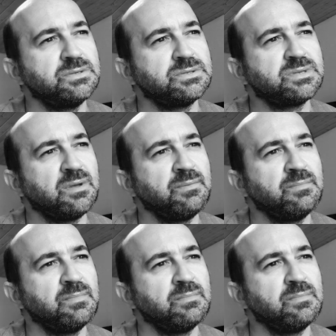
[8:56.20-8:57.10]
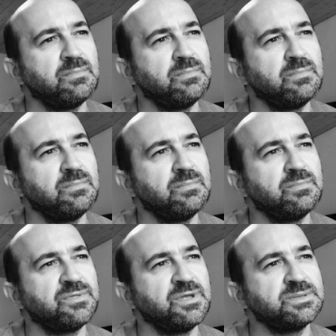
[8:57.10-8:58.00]
some
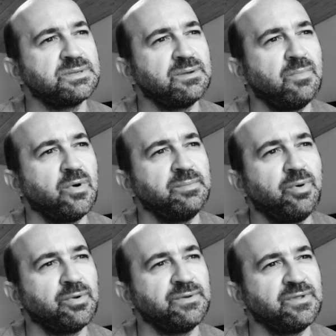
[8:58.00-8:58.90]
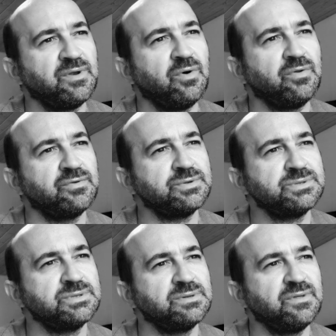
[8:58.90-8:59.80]
things that are more important than others.
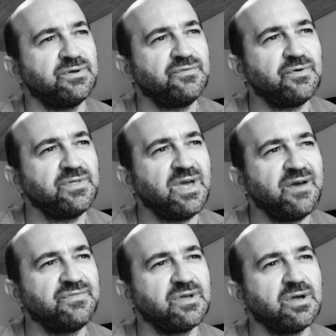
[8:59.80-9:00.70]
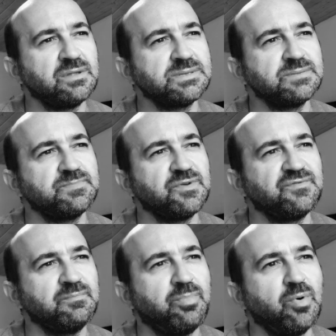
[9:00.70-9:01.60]
Therefore, they have the concept
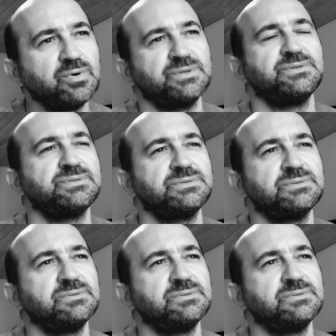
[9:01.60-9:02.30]
of importance,